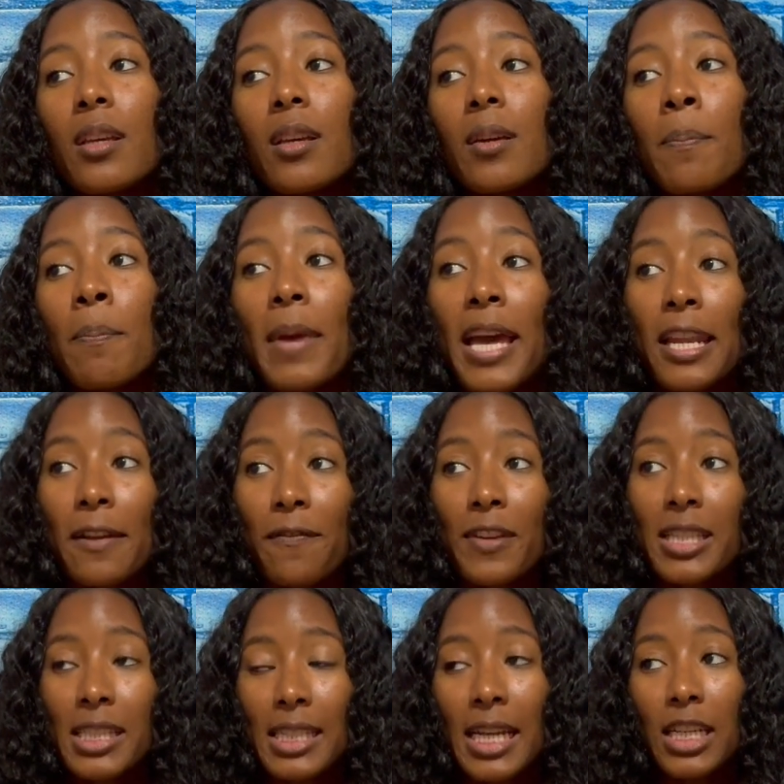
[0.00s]

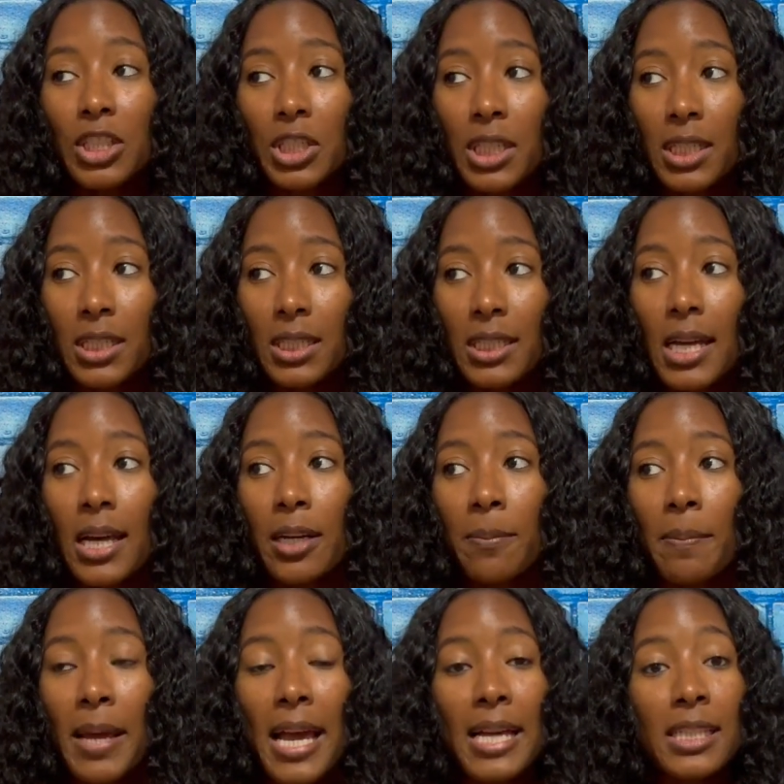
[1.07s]
manifestations that are
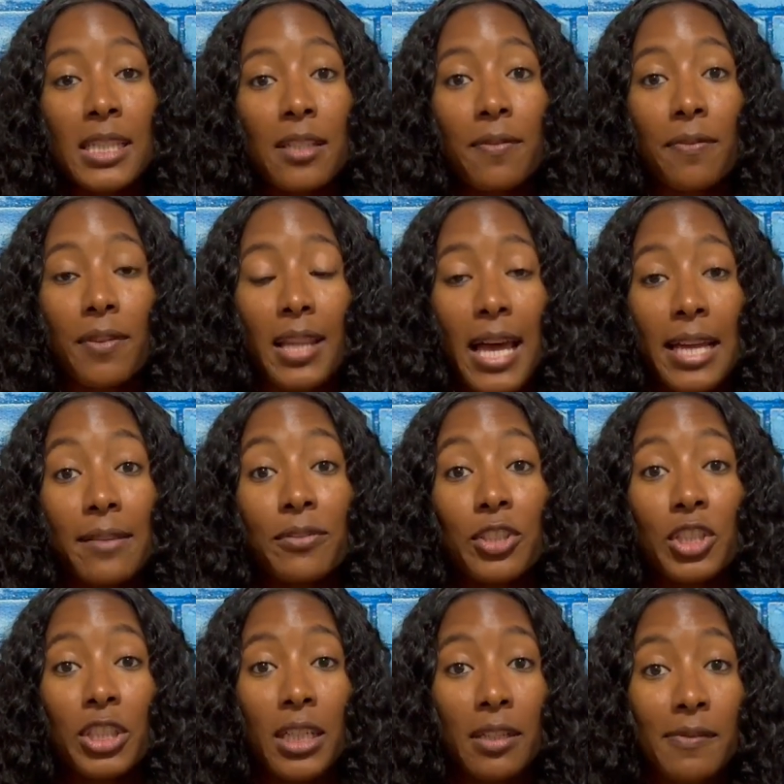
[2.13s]
massive life
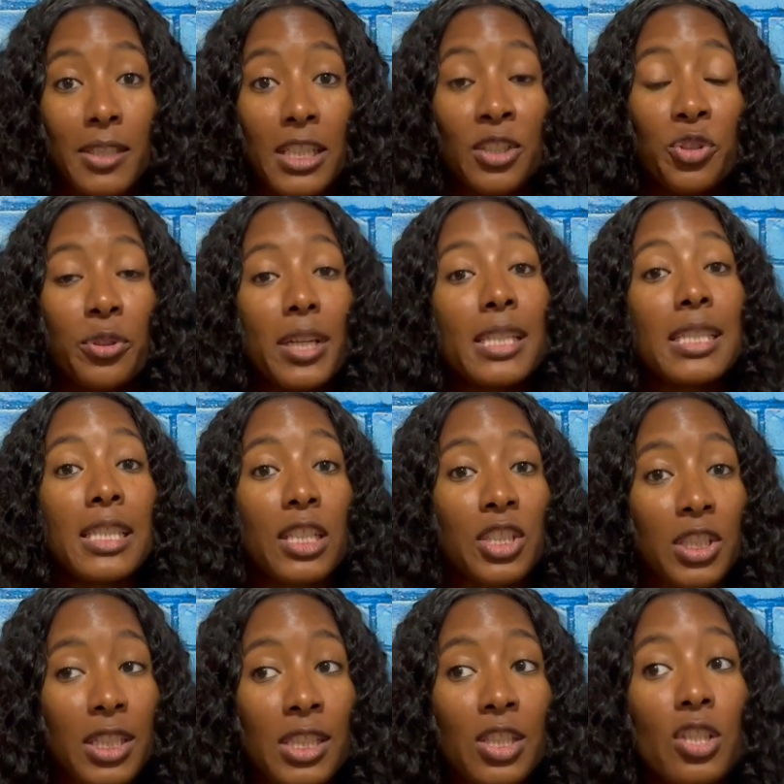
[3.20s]
shifts and
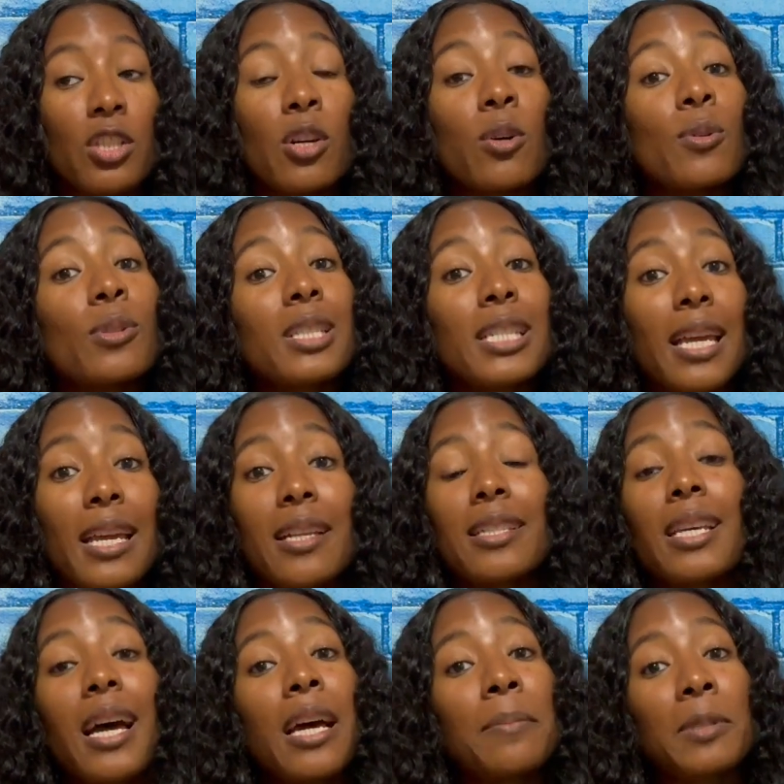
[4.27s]
transitions, those take
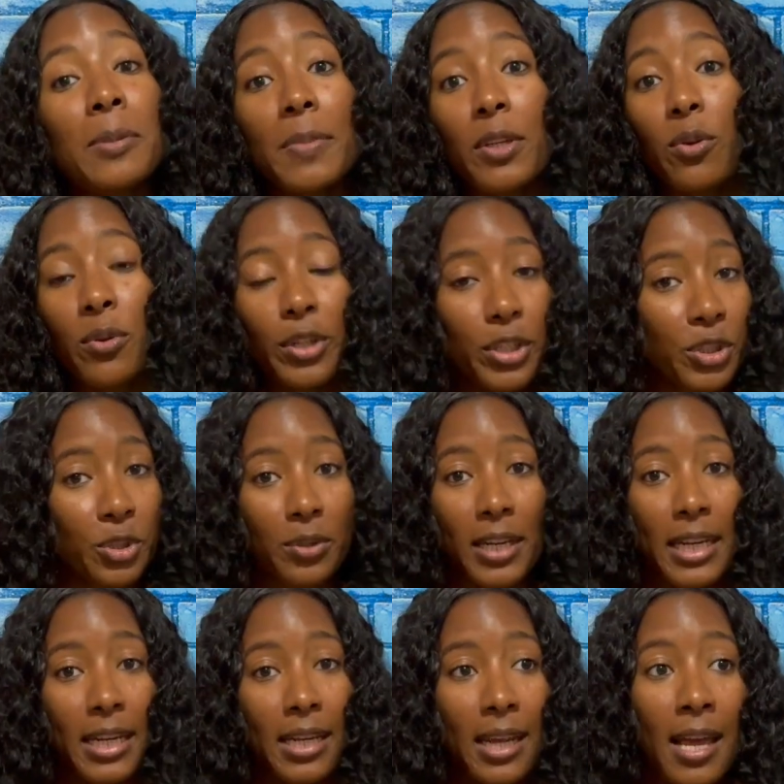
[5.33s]
time to be
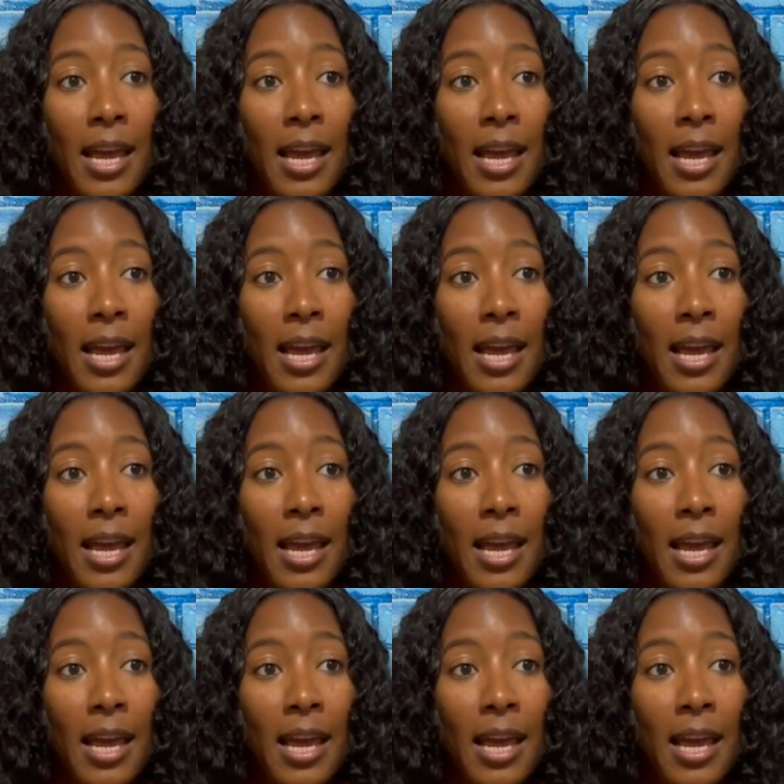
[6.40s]
orchestrated.